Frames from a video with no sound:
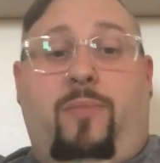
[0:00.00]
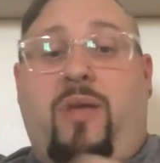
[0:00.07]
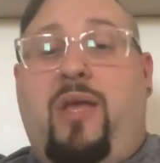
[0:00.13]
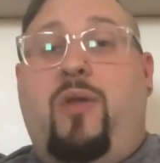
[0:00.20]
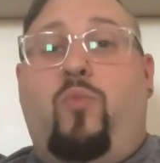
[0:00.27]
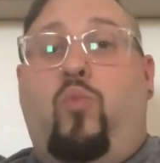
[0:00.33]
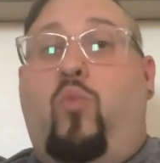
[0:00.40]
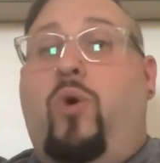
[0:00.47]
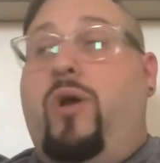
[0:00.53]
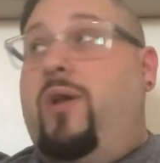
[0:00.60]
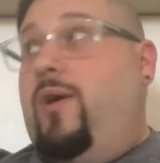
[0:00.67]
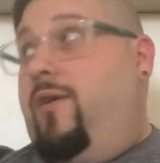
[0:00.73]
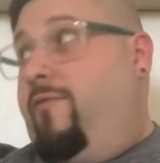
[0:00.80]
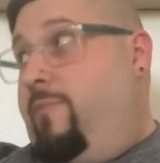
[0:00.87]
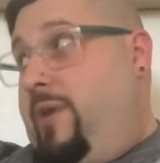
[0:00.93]
in one
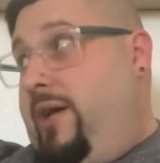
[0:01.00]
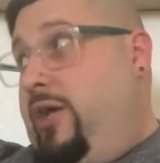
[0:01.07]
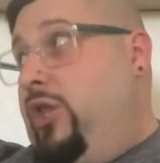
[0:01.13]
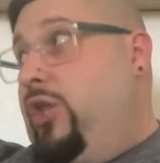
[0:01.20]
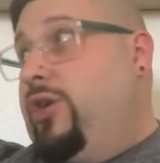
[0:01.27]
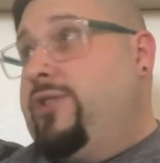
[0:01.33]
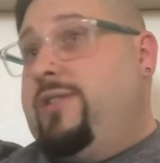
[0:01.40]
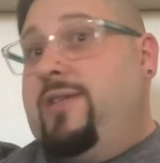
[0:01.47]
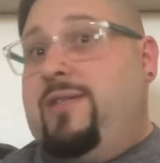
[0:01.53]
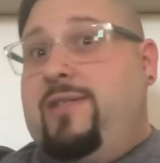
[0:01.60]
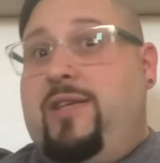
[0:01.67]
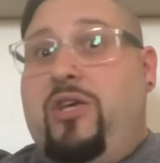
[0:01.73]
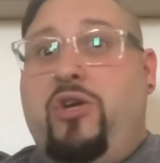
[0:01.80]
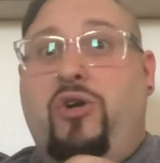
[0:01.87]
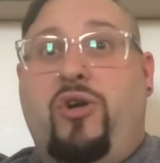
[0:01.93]
of my closets
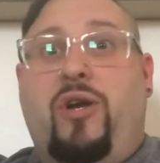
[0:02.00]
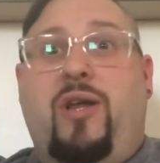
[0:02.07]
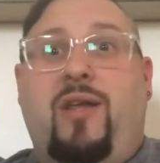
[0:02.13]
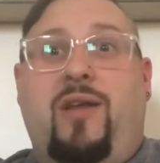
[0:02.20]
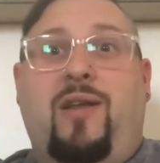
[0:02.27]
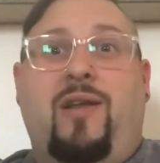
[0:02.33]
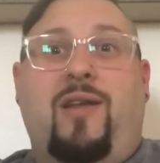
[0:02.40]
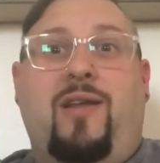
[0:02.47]
here in